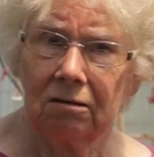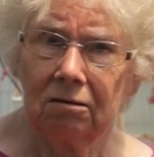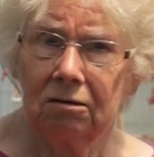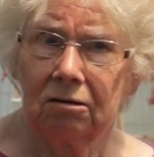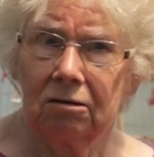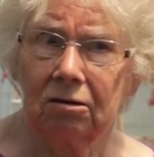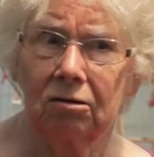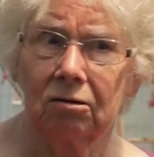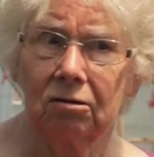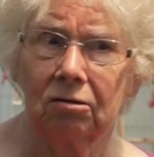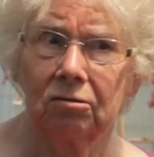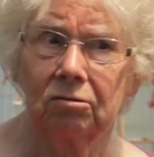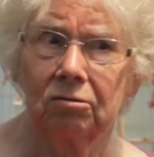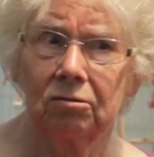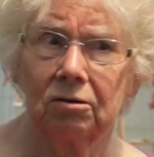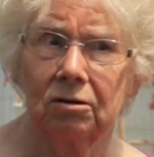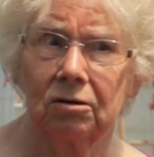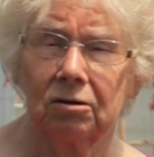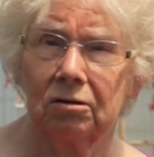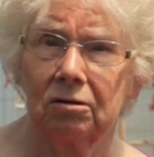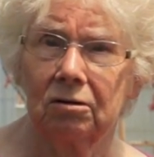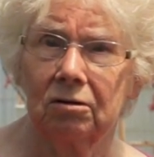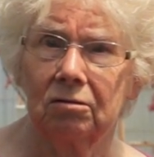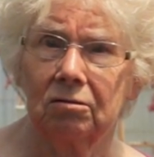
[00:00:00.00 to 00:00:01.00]
you
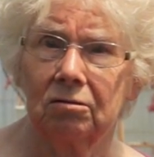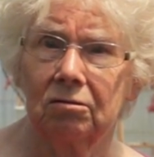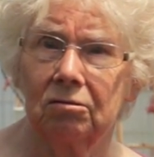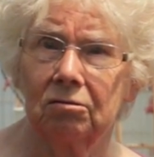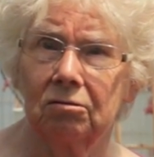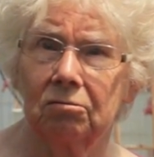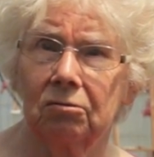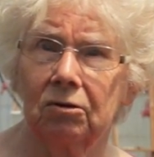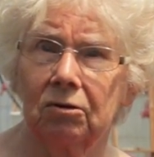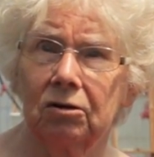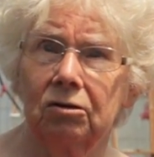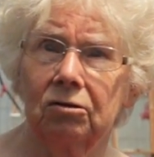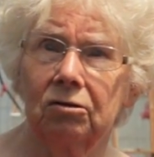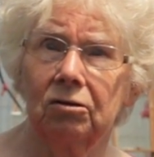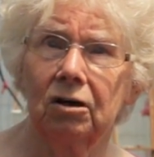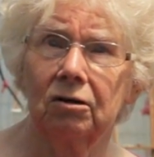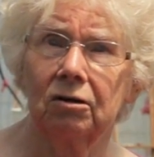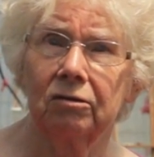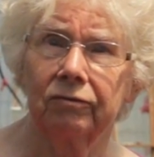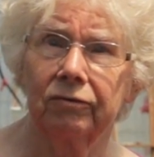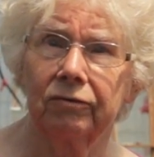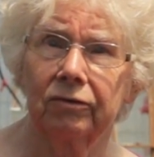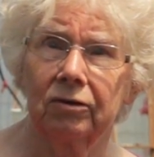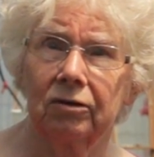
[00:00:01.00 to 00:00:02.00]
know, when you
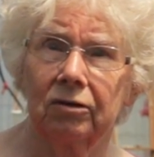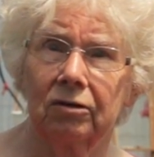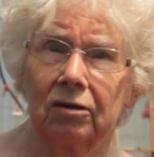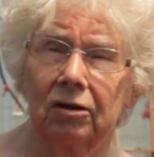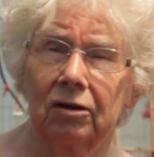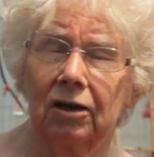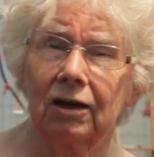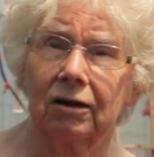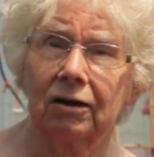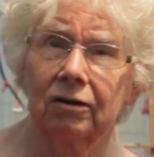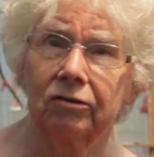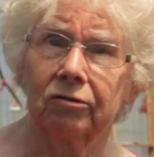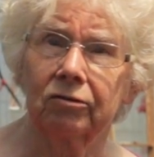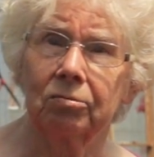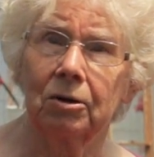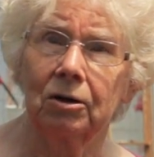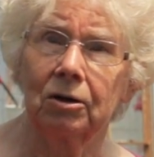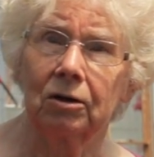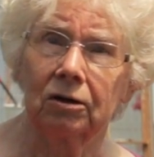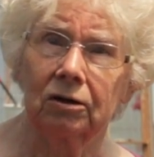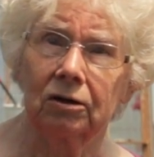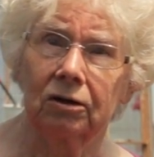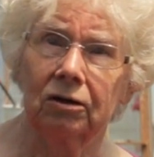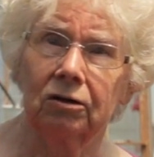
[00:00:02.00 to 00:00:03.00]
have a lot of
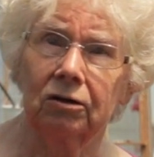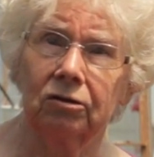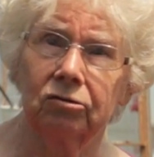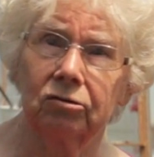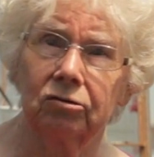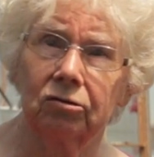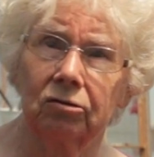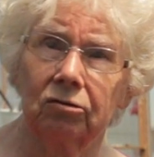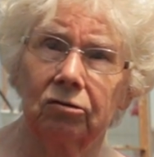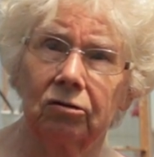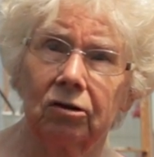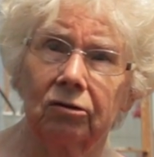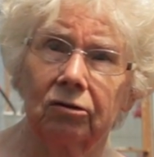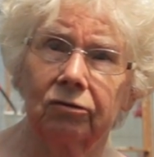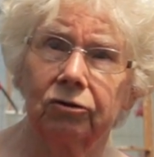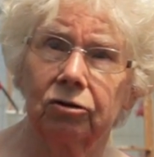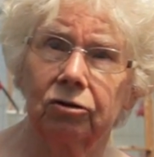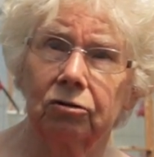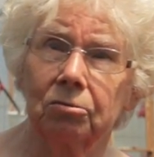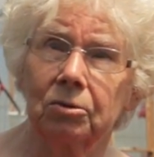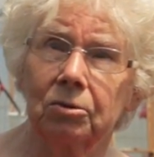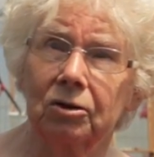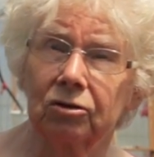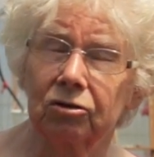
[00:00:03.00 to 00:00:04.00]
small kids, you don't have
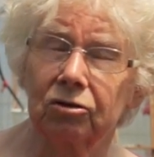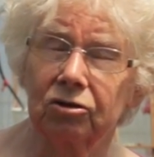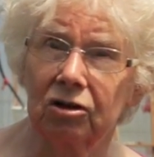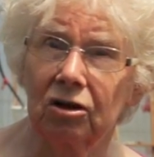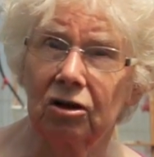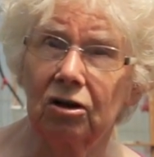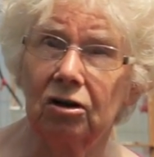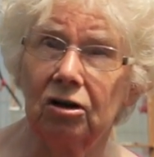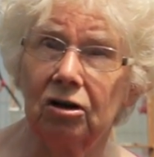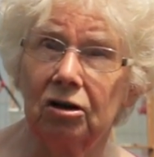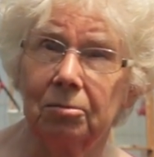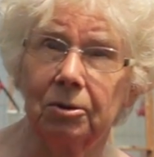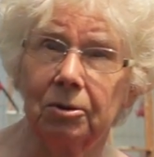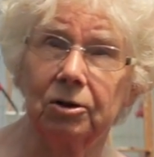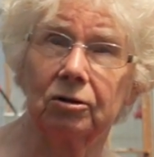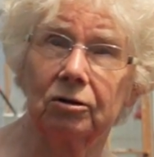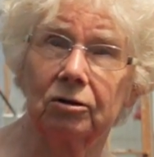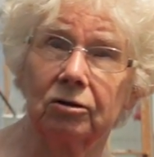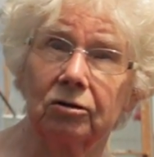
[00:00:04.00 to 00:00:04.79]
too much time, and your